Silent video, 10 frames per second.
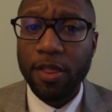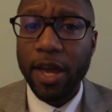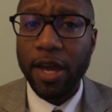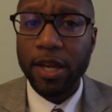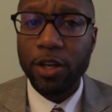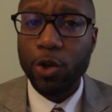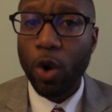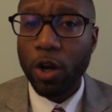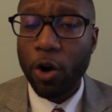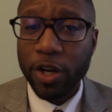then
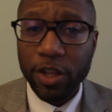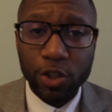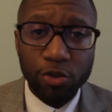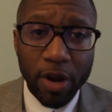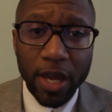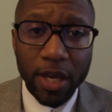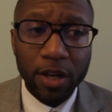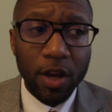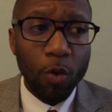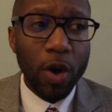you are learning the
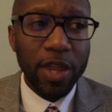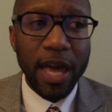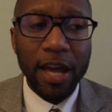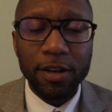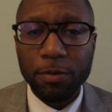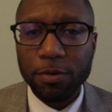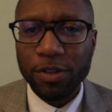trade, whether that,